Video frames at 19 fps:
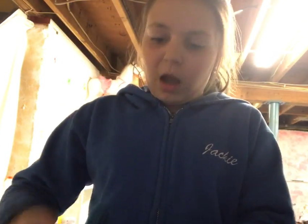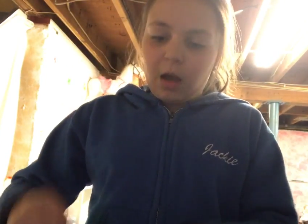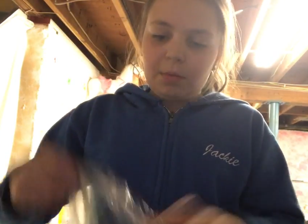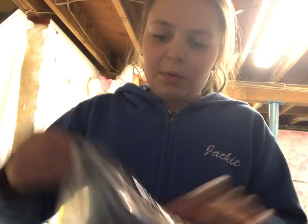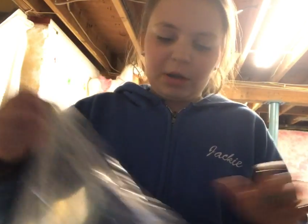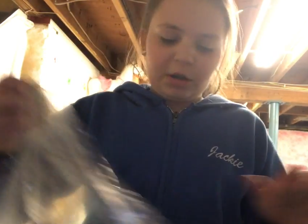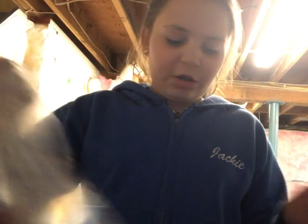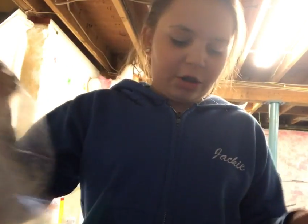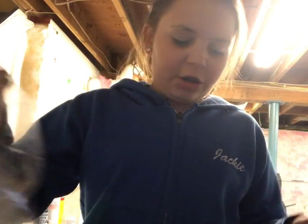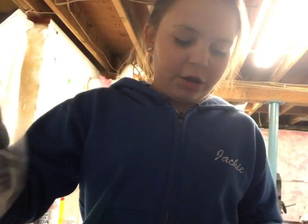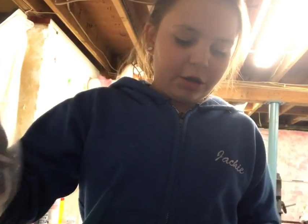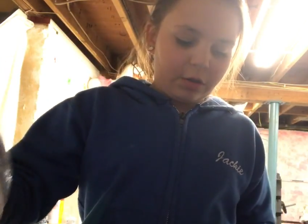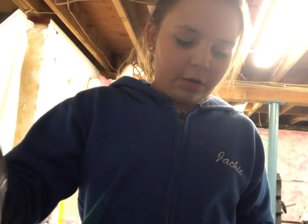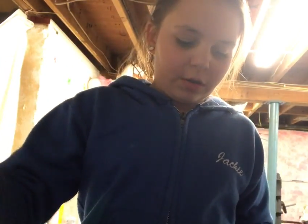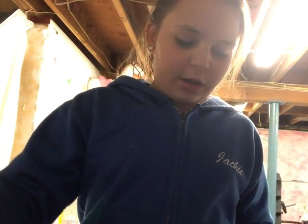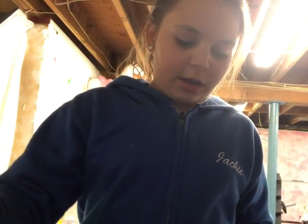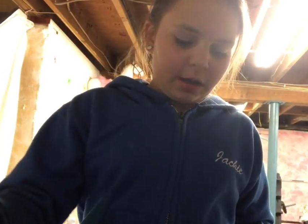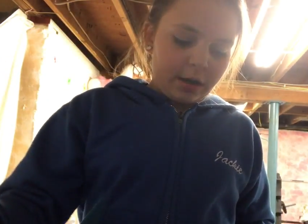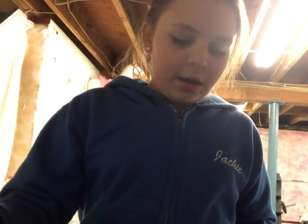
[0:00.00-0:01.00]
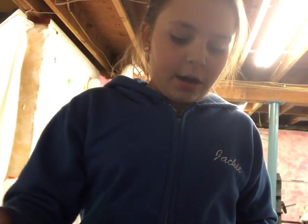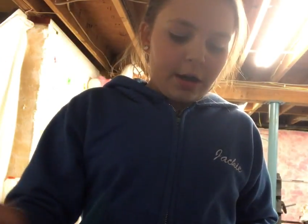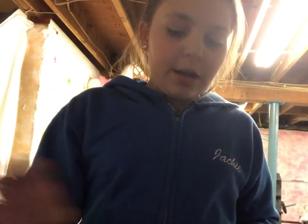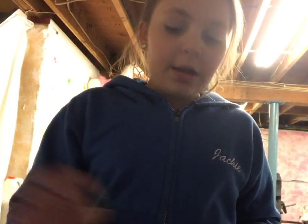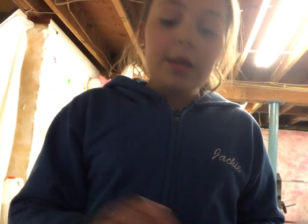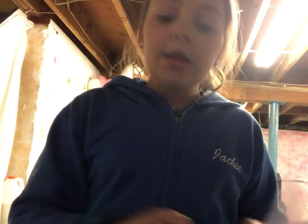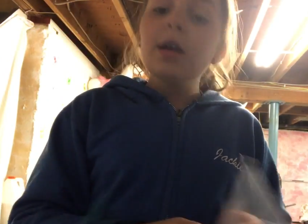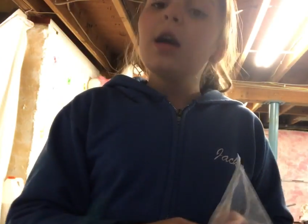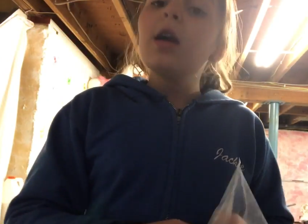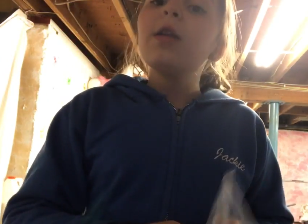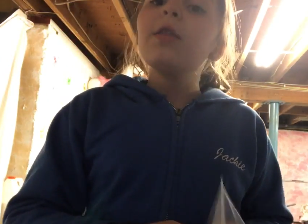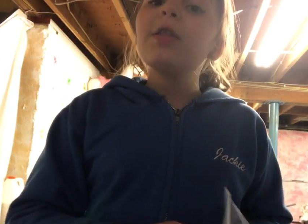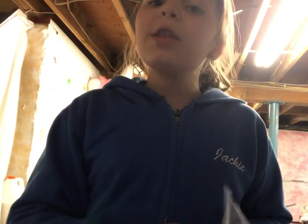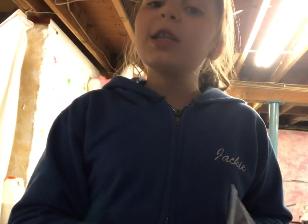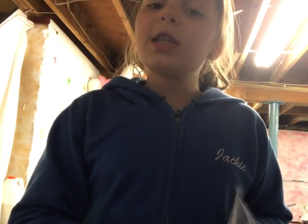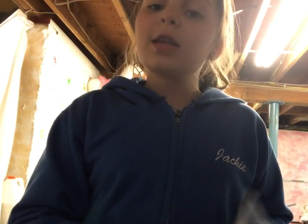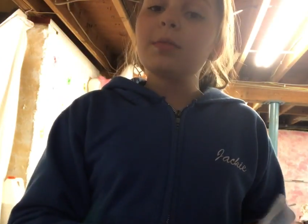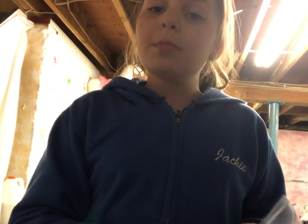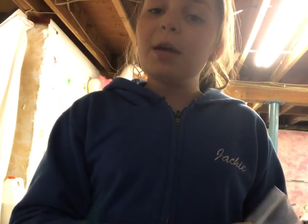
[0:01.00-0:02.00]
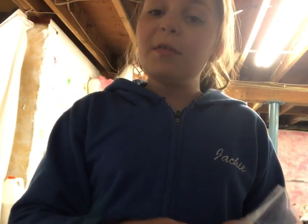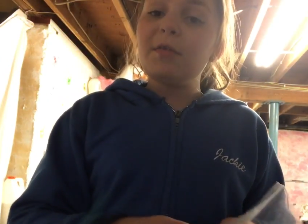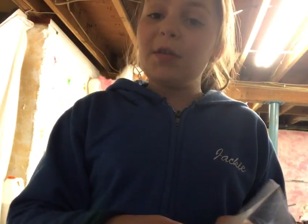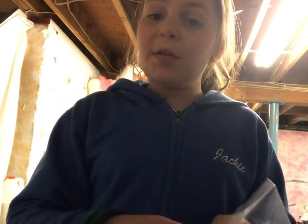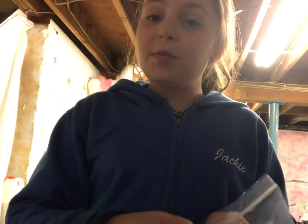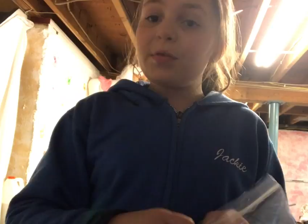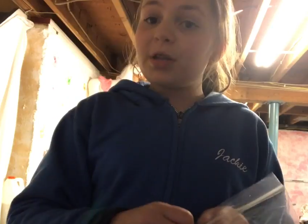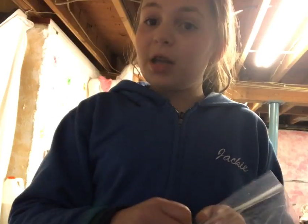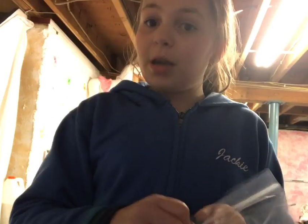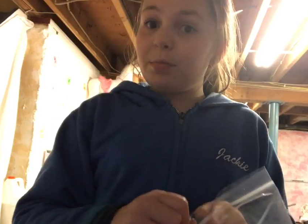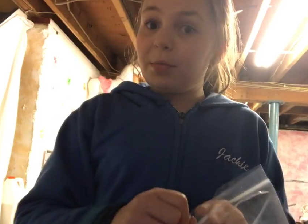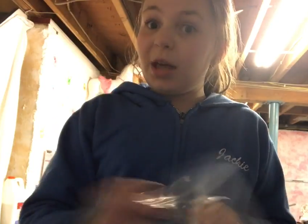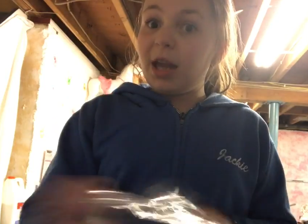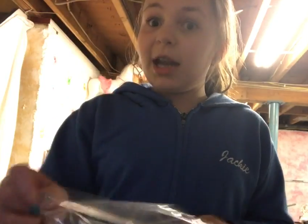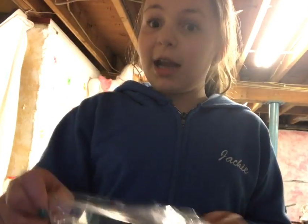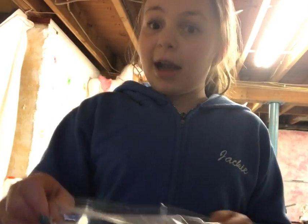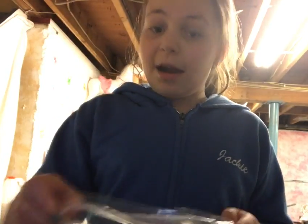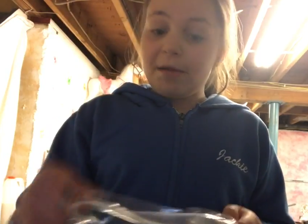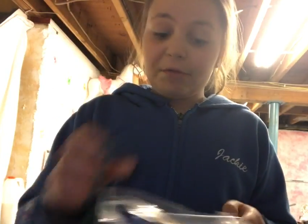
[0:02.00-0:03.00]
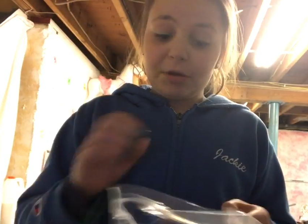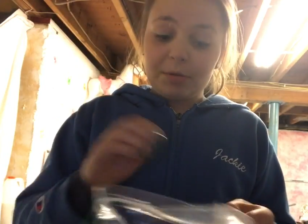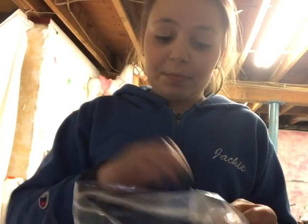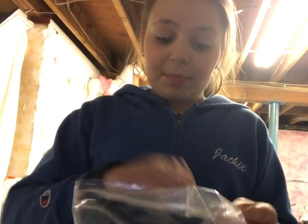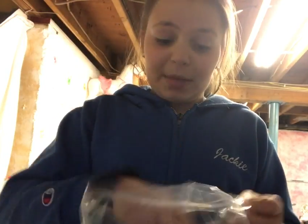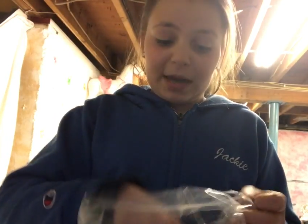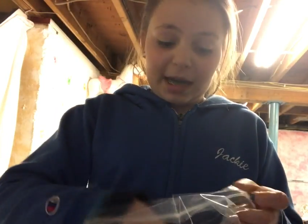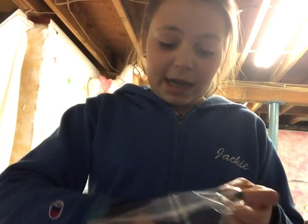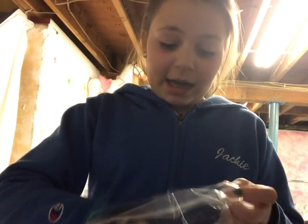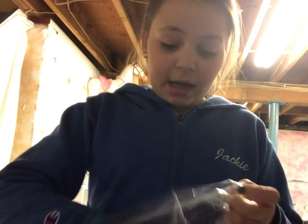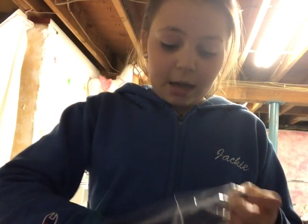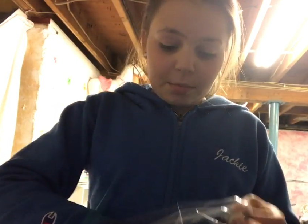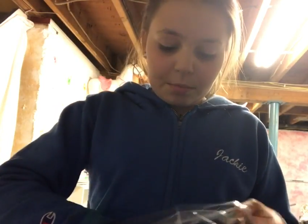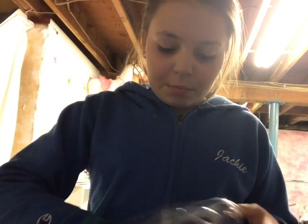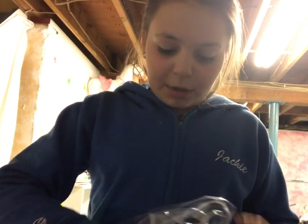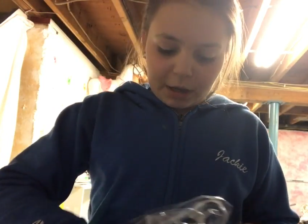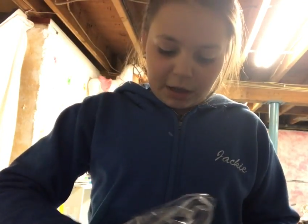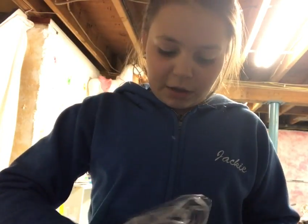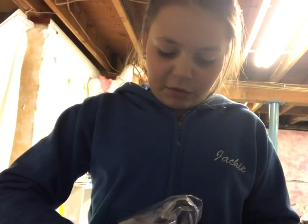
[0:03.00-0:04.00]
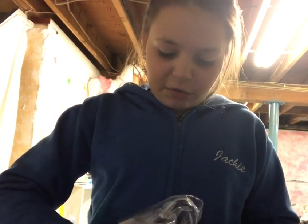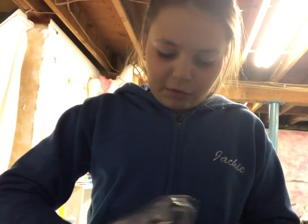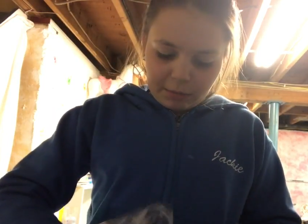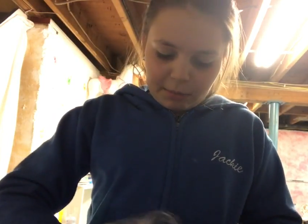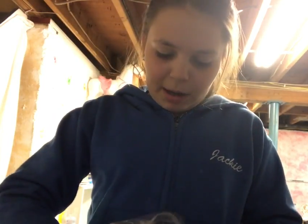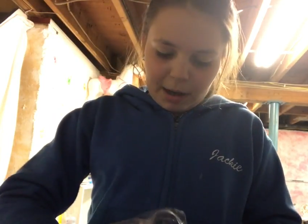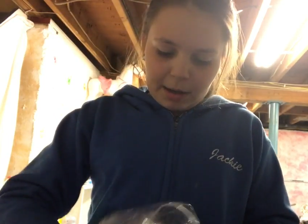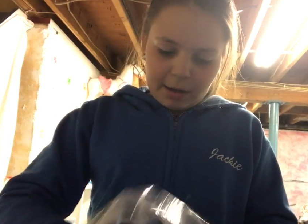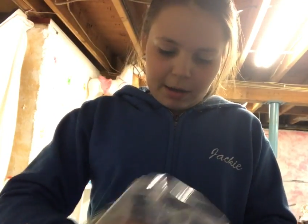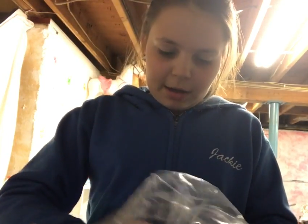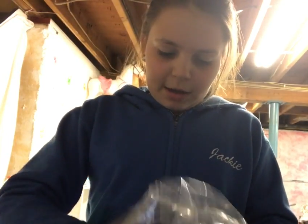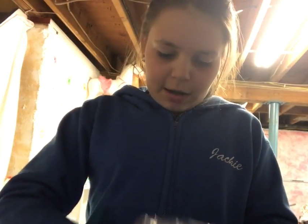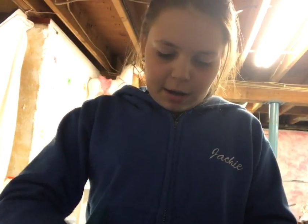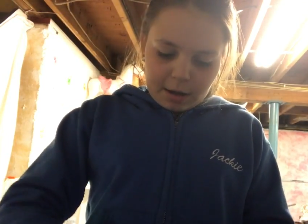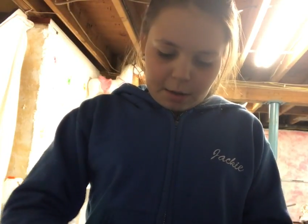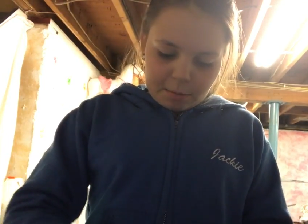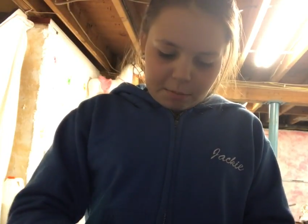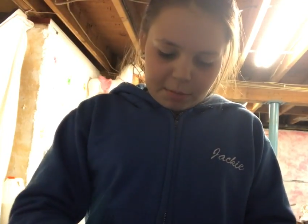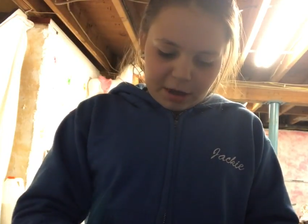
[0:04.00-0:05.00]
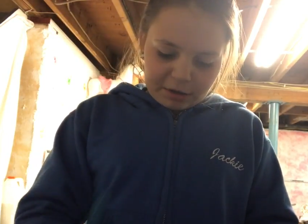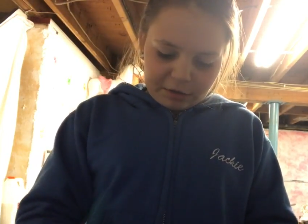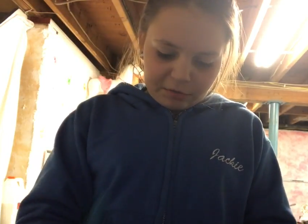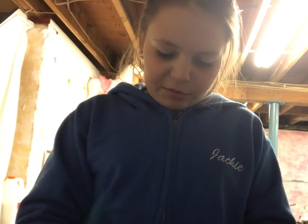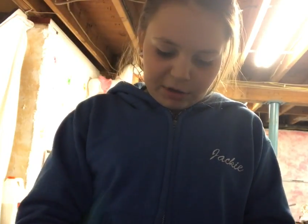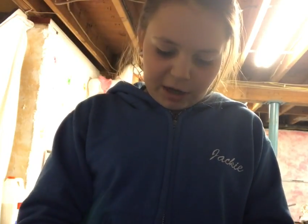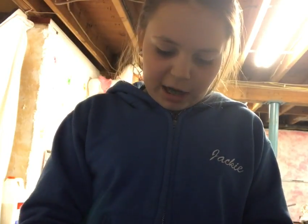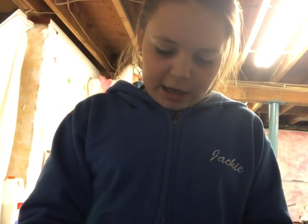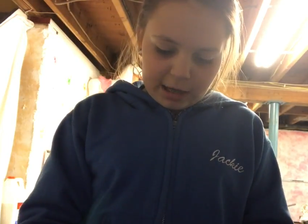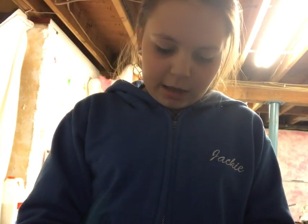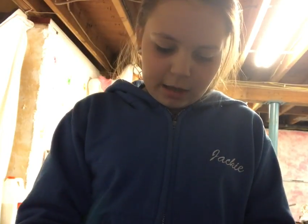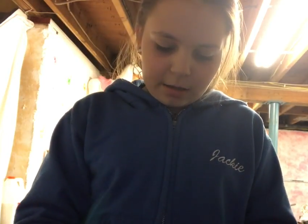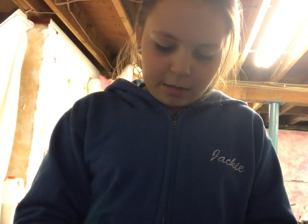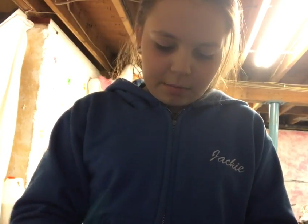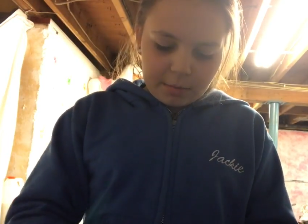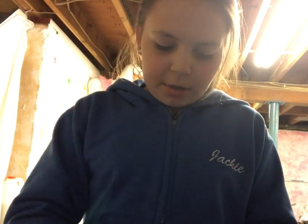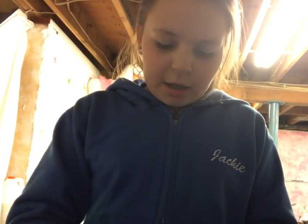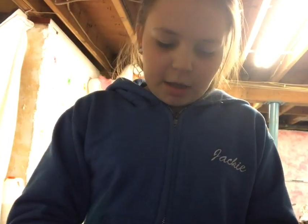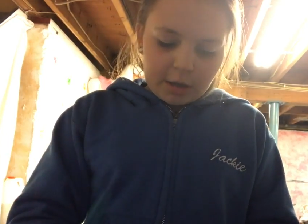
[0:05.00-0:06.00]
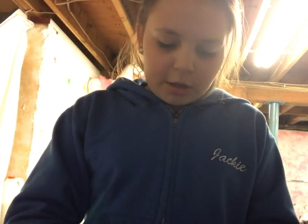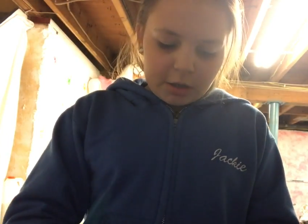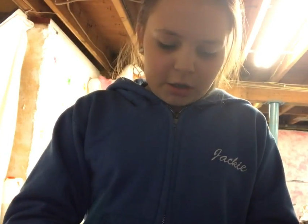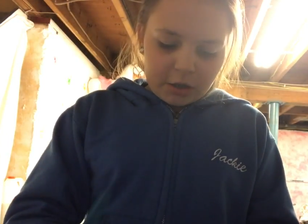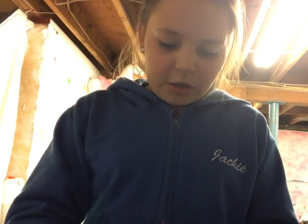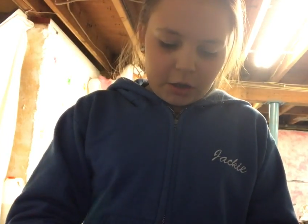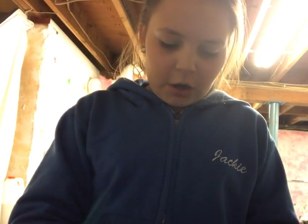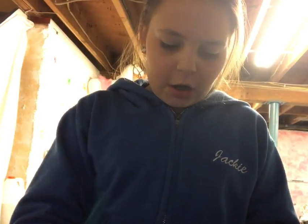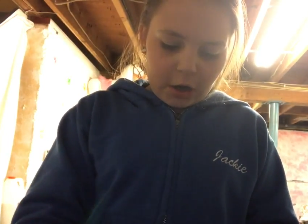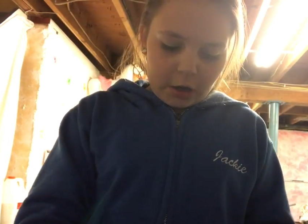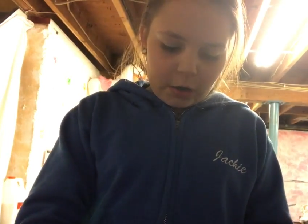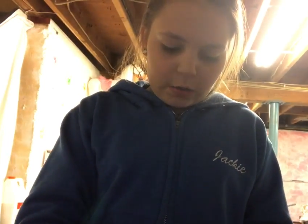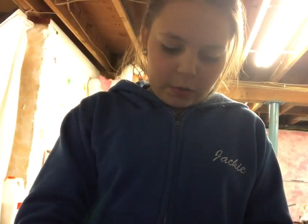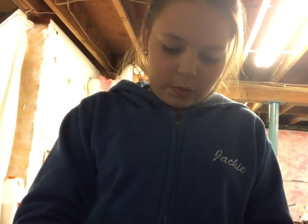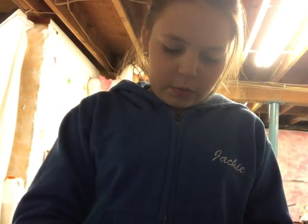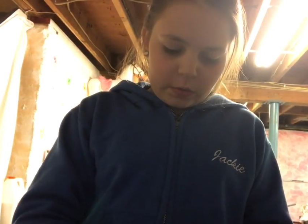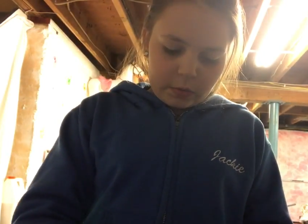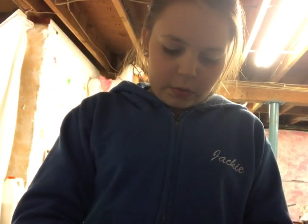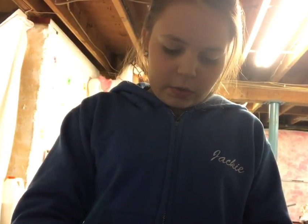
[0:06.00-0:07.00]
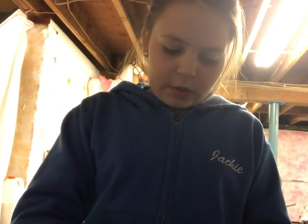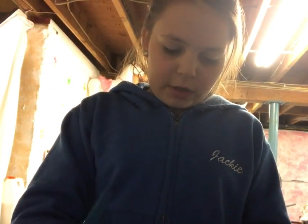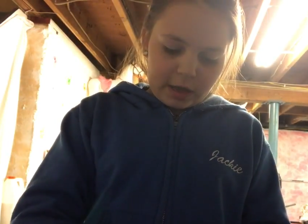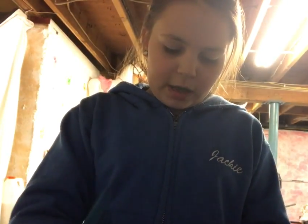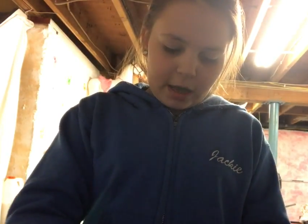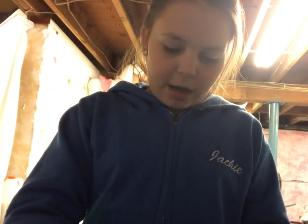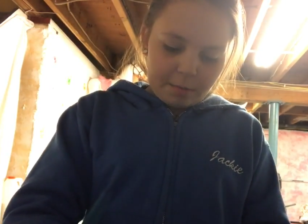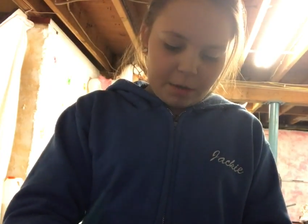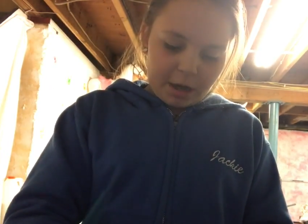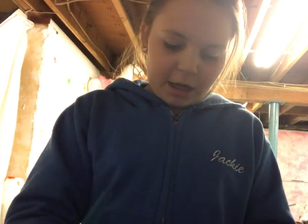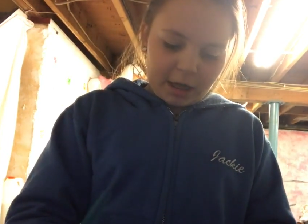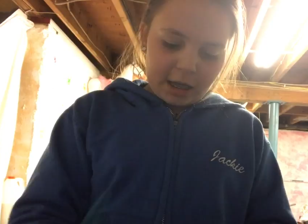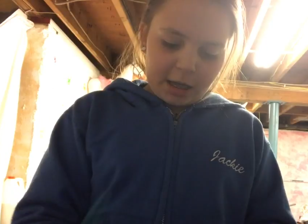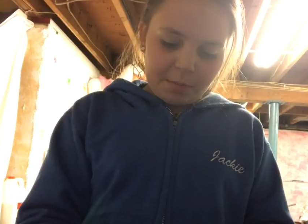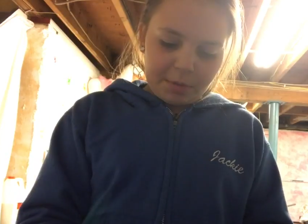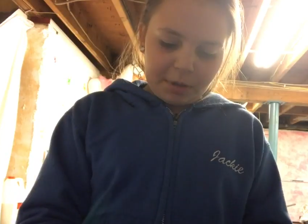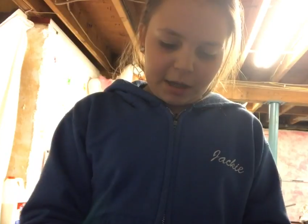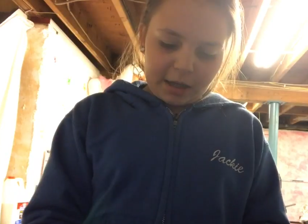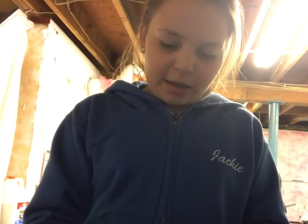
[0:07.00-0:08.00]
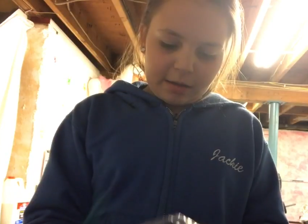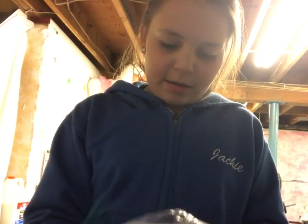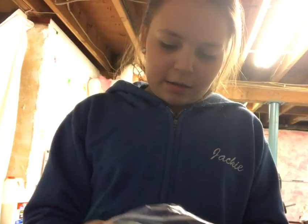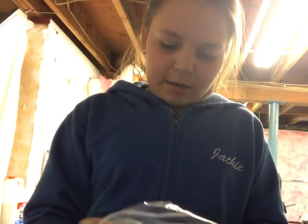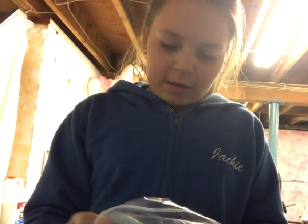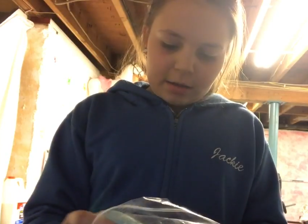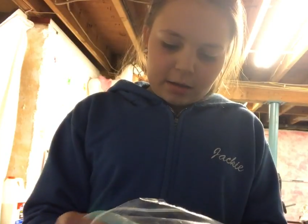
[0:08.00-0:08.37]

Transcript: I'll make sure it's closer. This is my favorite slime that I ever made, but it's from my best friend. So yeah, I'm not keeping it.